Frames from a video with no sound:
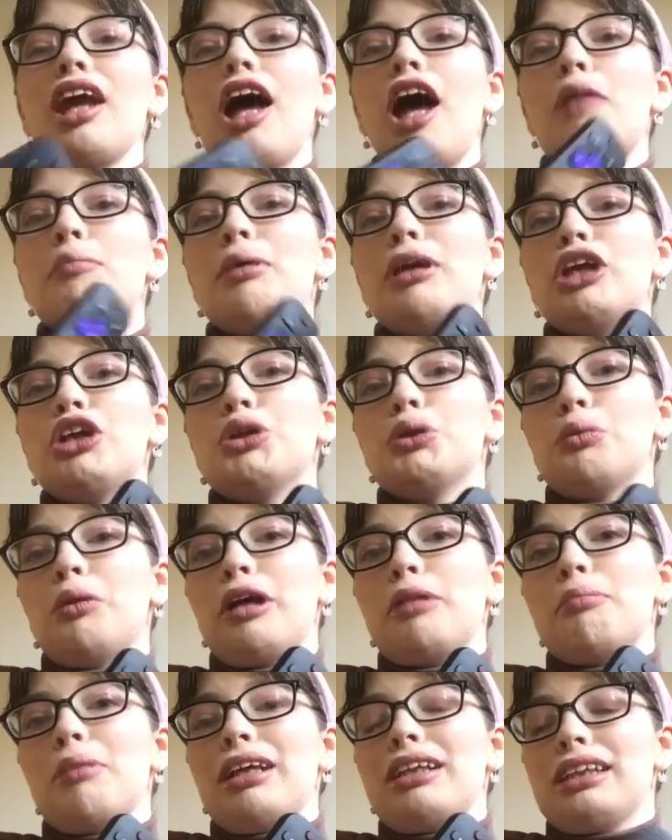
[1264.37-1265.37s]
I've been
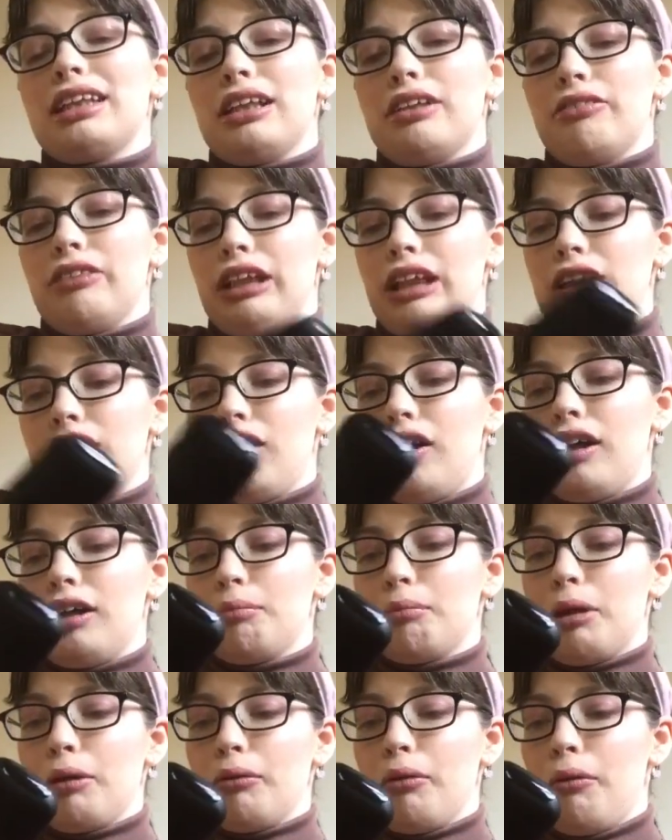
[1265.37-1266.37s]
enjoying my T V a
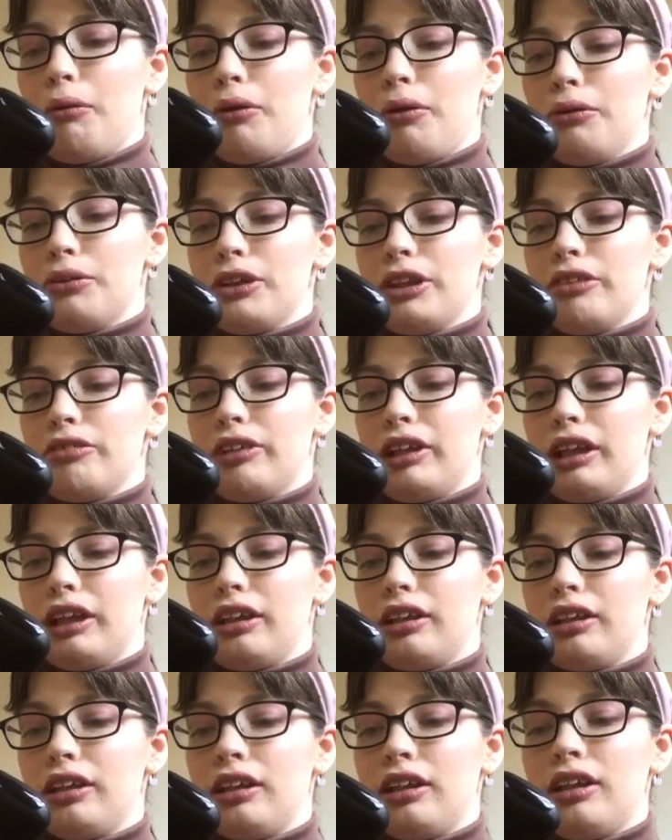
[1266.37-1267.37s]
lot, my Roku T
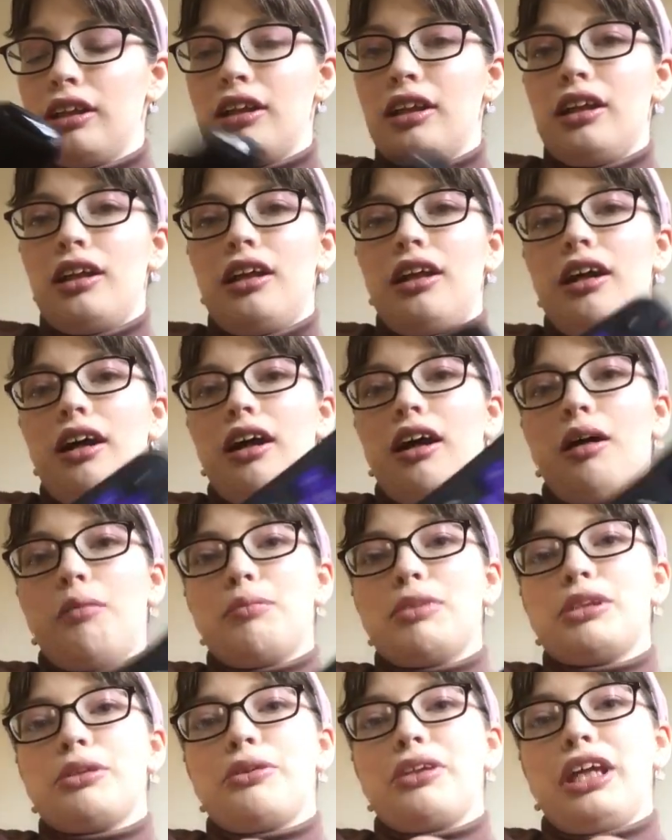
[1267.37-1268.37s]
V.
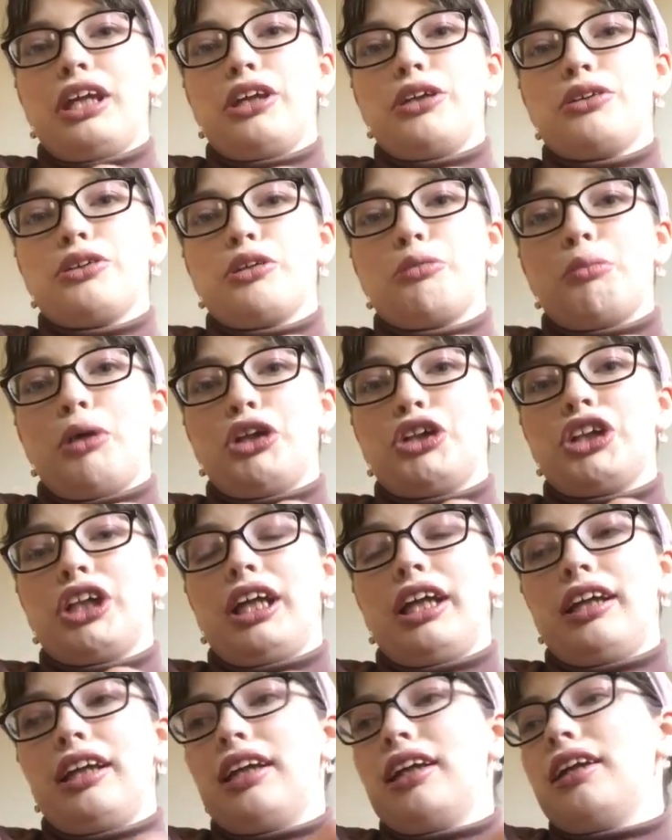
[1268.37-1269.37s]
Um, so thank you so much,
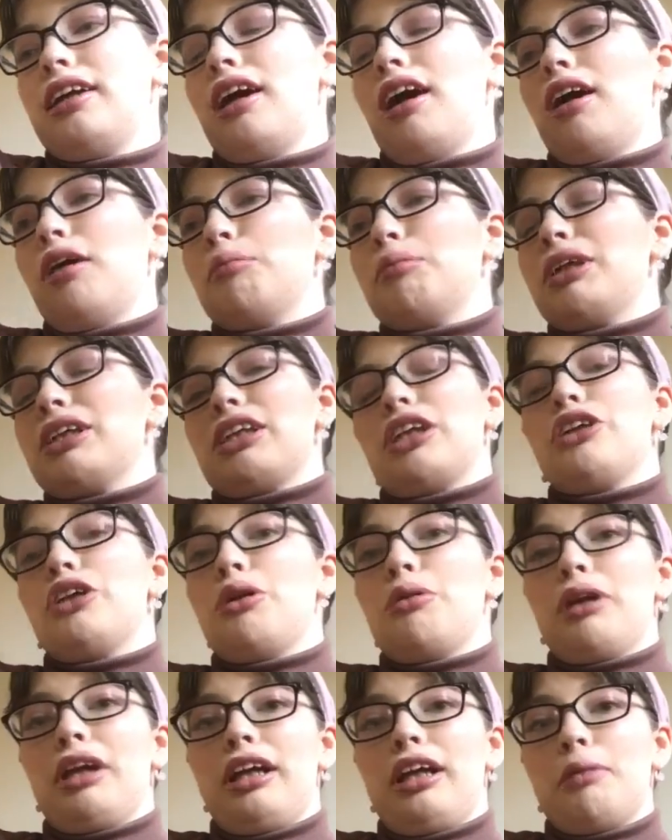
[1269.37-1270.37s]
Katie, um, because I
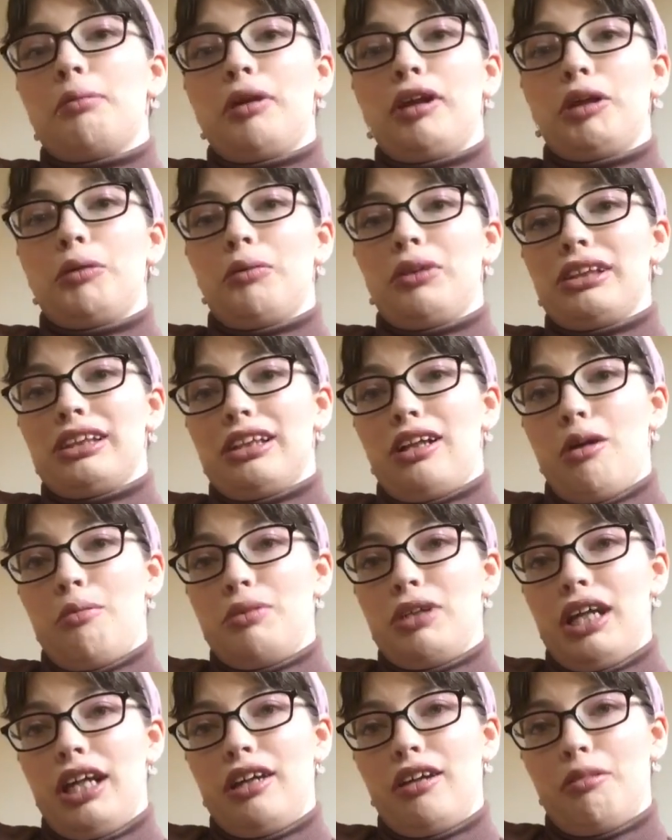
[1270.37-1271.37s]
know Katie probably wants an
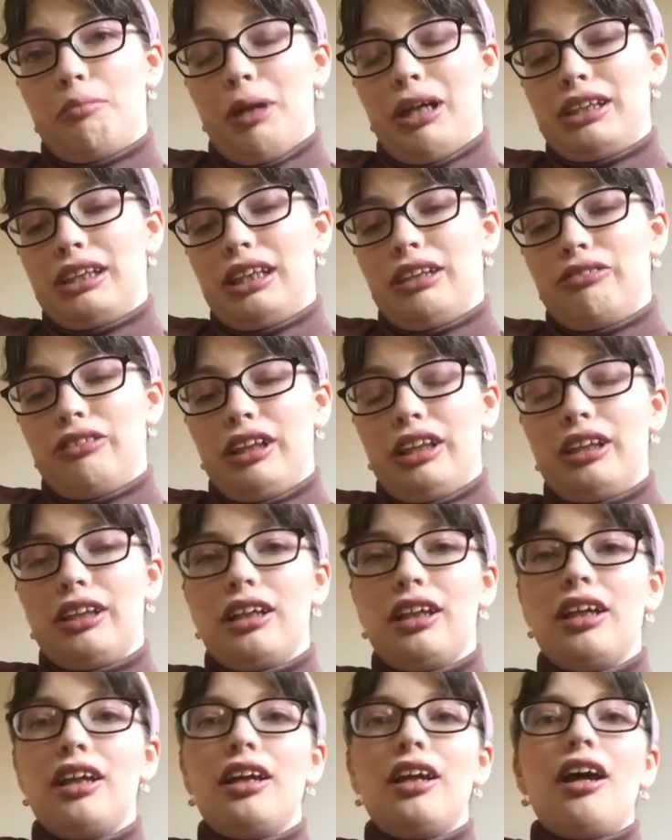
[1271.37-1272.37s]
update on my T V,
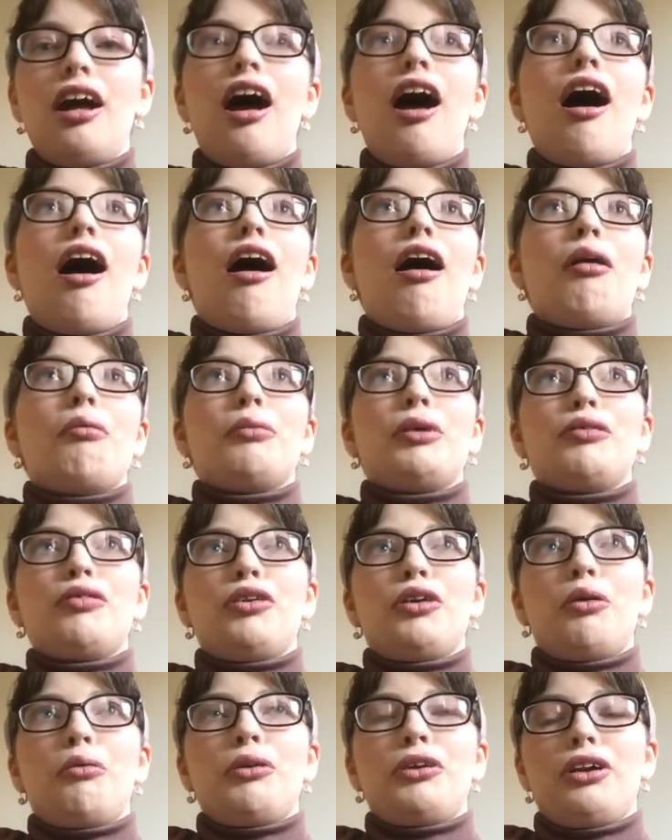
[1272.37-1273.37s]
um,
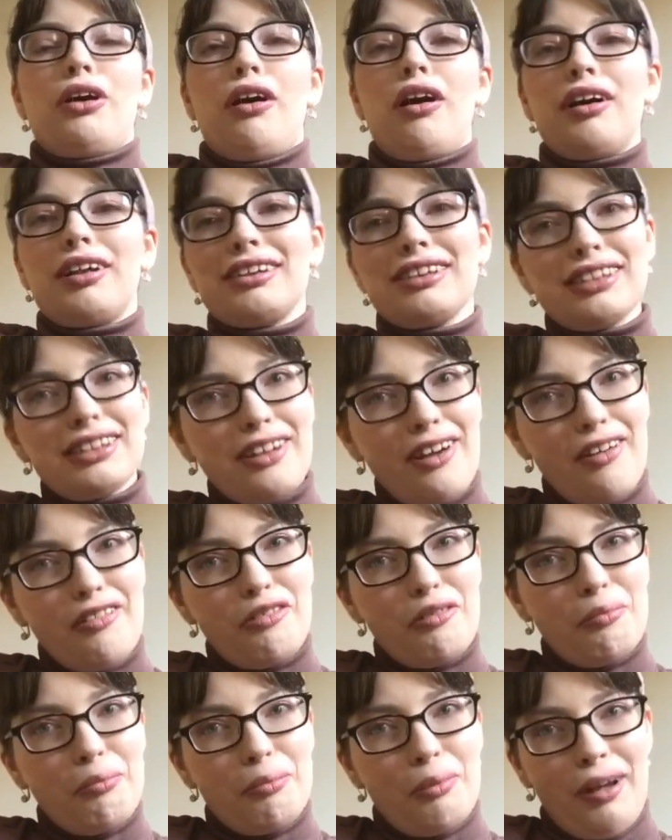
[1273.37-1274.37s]
even though we talk and stuff.